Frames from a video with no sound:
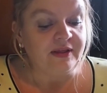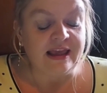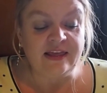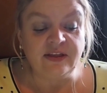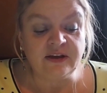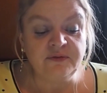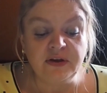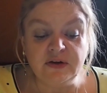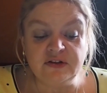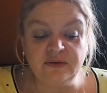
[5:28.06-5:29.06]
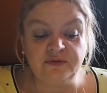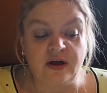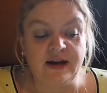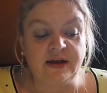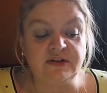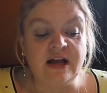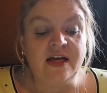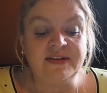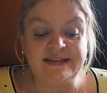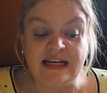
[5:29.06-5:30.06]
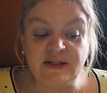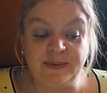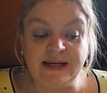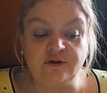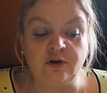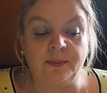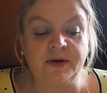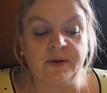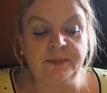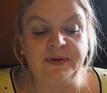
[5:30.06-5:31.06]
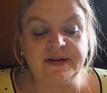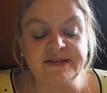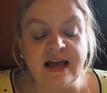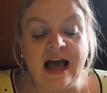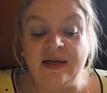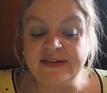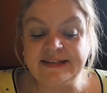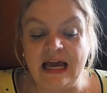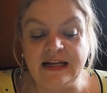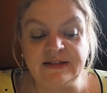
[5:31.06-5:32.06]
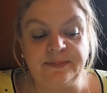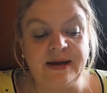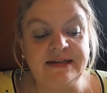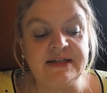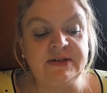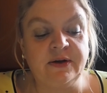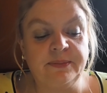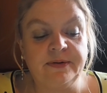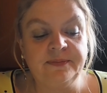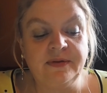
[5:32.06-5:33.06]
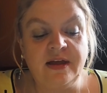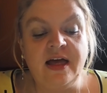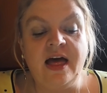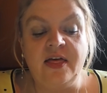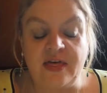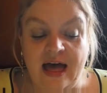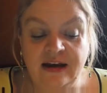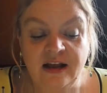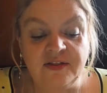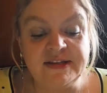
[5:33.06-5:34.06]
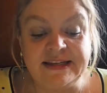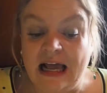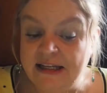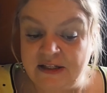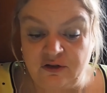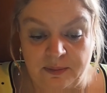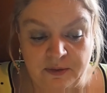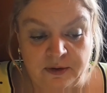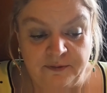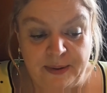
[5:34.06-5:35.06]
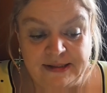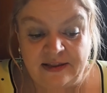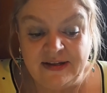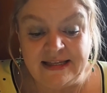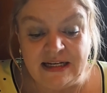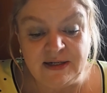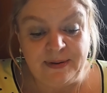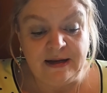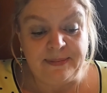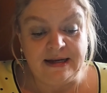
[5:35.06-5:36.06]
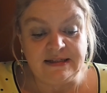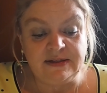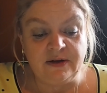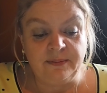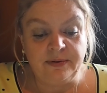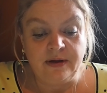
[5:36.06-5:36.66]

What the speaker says: In the confusion that followed, the centipede dropped the compass and the skeleton picked it up. Then the skeleton dropped the compass and the centipede picked it up.